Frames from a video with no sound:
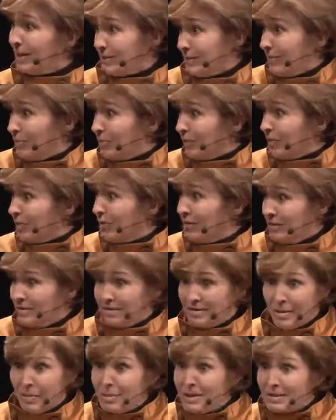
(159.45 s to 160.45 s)
I simply
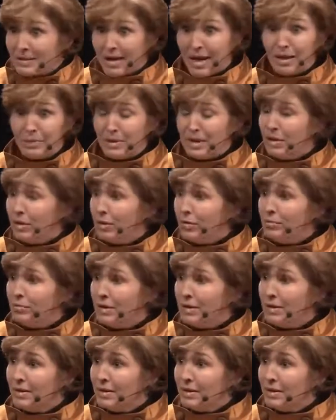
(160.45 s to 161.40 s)
couldn't. Somebody's got to be home.